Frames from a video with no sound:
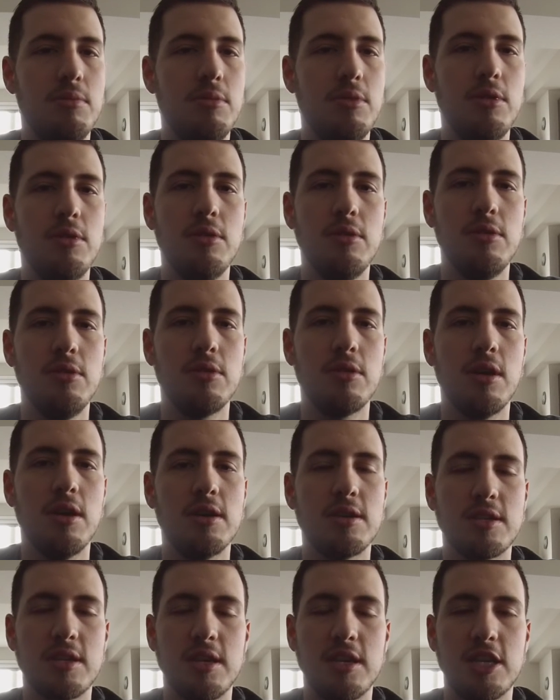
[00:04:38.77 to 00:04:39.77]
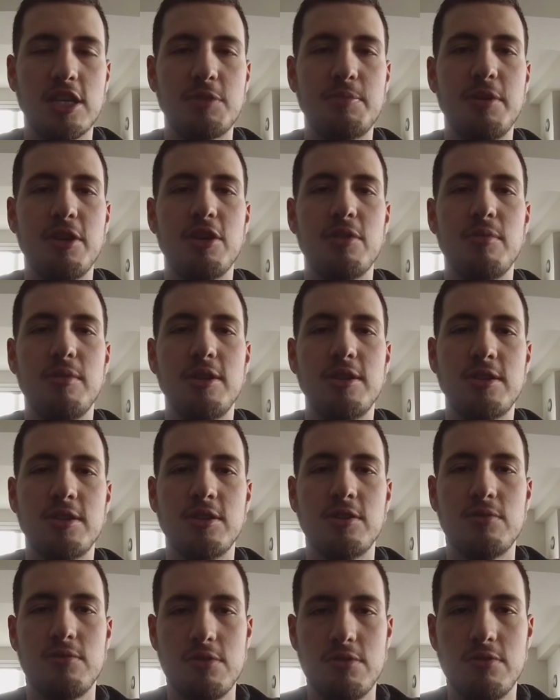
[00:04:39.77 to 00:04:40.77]
you guys can experiment
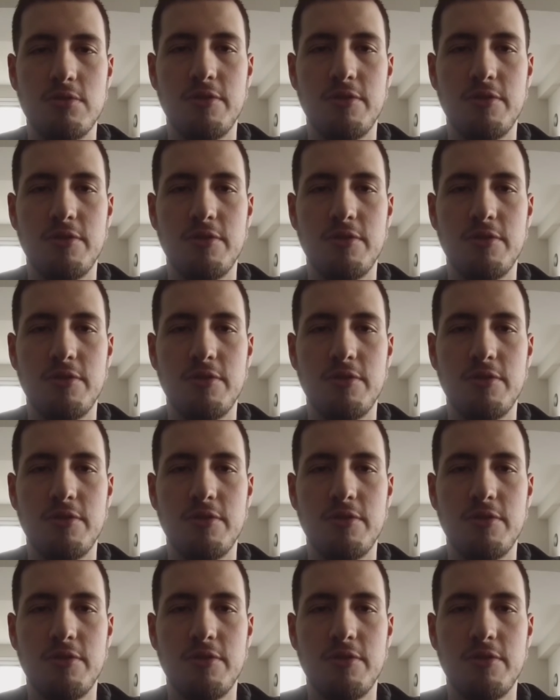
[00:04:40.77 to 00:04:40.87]
and read